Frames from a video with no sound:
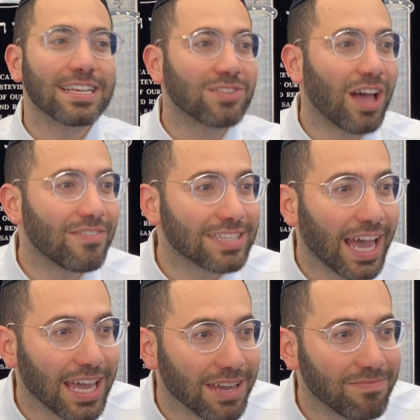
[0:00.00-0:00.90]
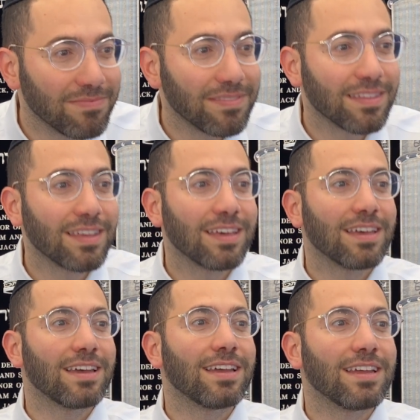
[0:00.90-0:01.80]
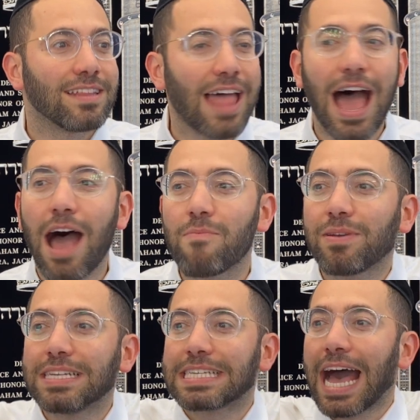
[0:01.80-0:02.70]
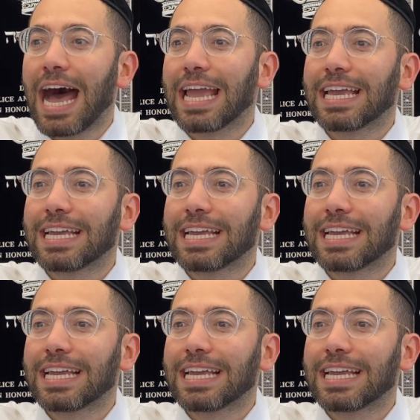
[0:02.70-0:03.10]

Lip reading: saw Hafez Haim, the happiest guy.